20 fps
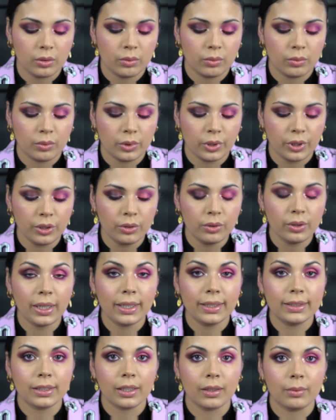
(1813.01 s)
What are you
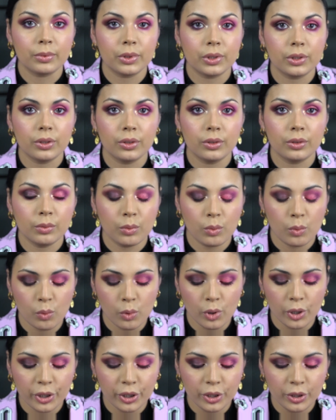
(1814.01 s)
guys up to?
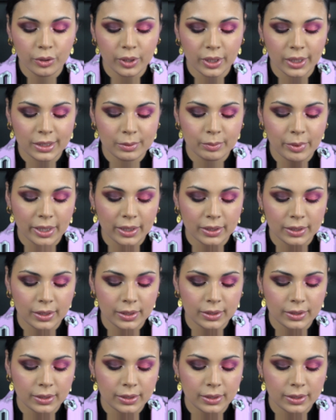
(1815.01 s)
What are you expecting